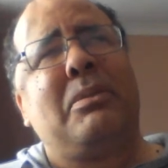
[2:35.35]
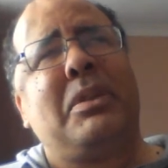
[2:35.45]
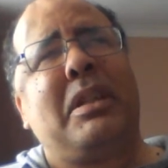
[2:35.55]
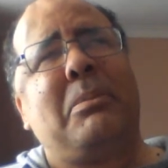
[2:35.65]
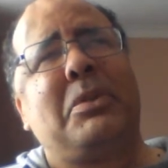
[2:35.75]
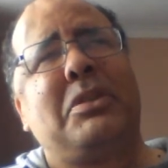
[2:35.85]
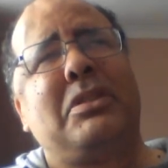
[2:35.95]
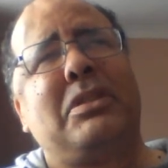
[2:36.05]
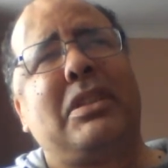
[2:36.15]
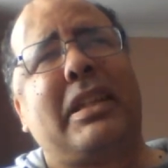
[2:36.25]
when I
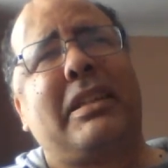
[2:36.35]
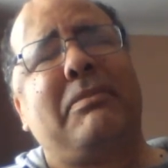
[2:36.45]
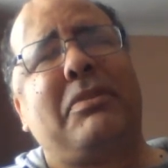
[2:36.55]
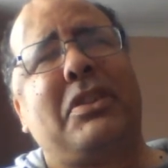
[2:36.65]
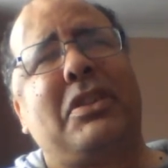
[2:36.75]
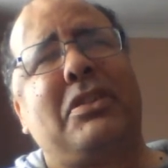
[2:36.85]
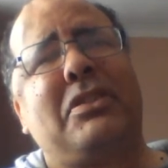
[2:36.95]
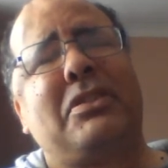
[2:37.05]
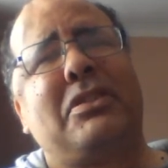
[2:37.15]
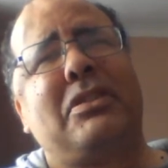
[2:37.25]
was checking for
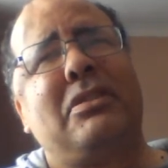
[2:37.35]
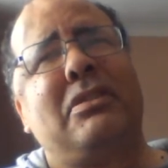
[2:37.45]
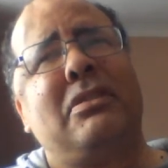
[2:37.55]
girls,